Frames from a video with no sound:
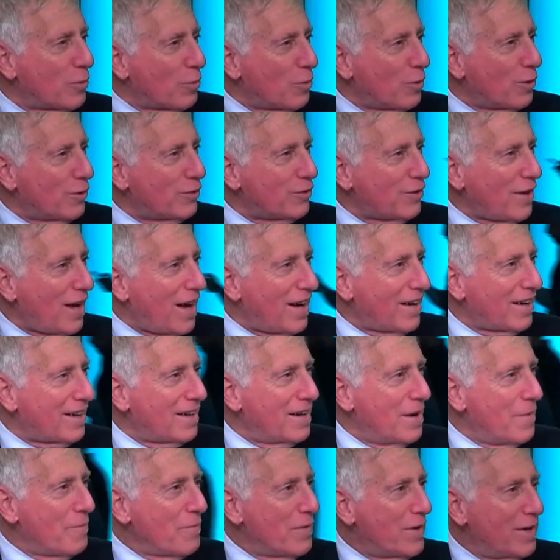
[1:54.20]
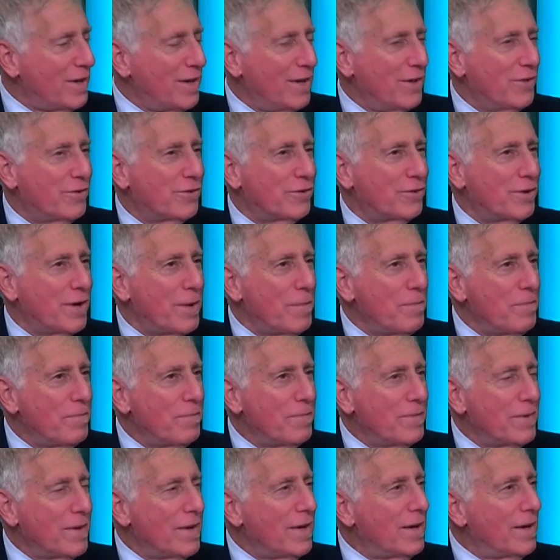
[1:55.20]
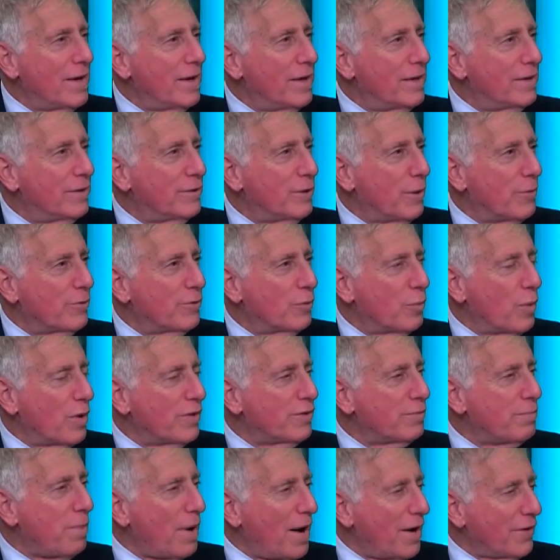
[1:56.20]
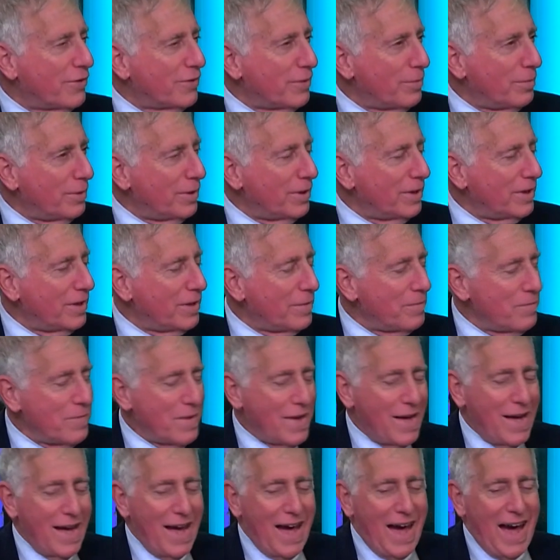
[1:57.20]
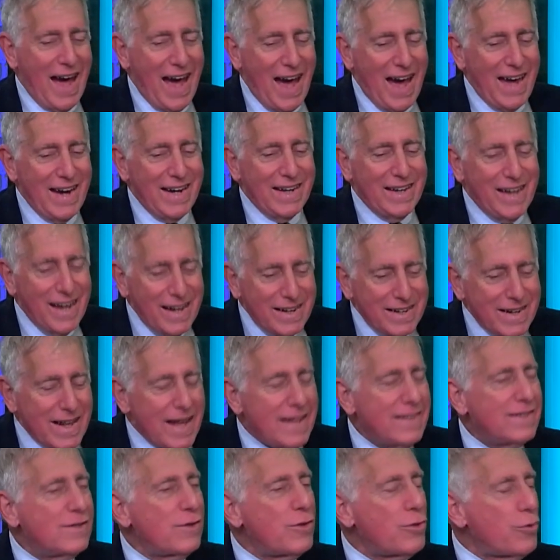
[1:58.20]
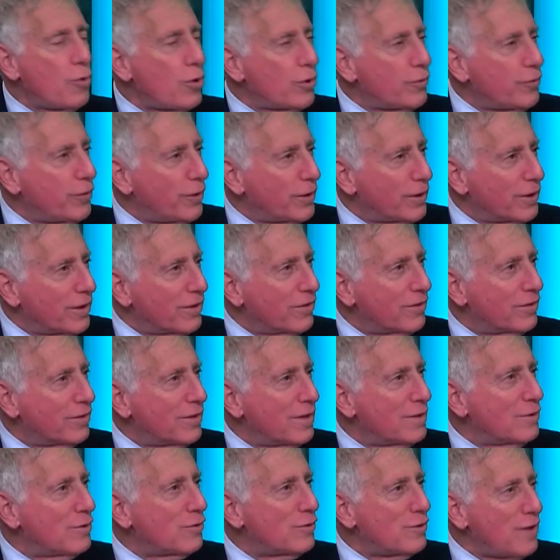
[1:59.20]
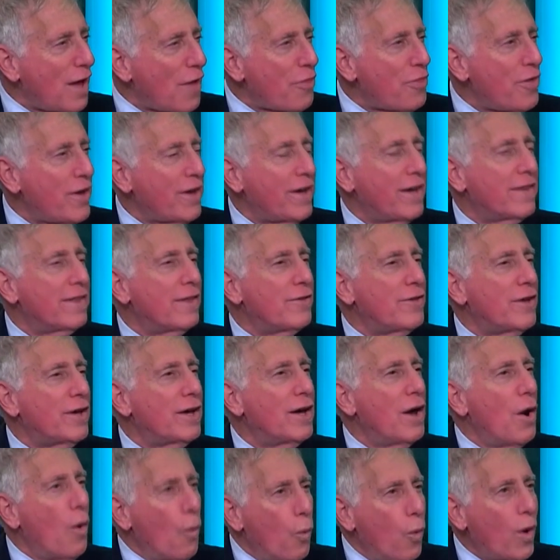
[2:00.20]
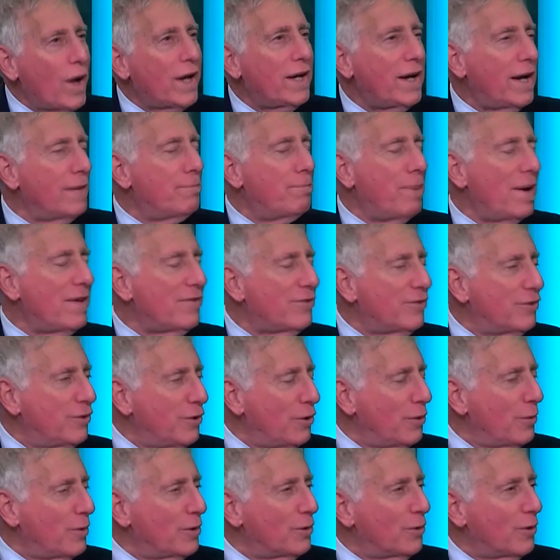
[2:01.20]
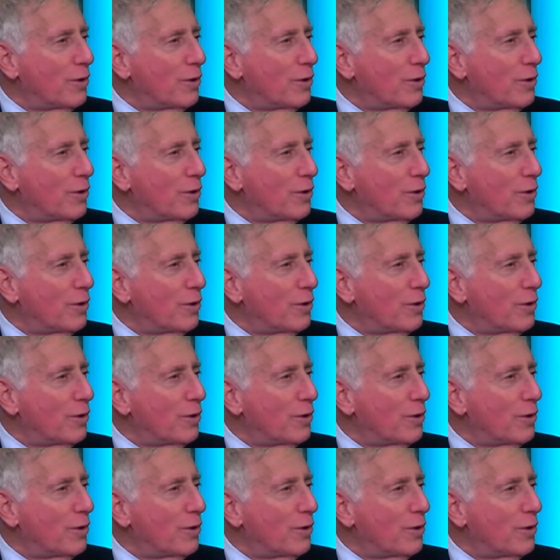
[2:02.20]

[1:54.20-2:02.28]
the worst hack in history in terms of what's possible here. And again, it's thoughtfulness. They're just not thinking. They think, what can I best do in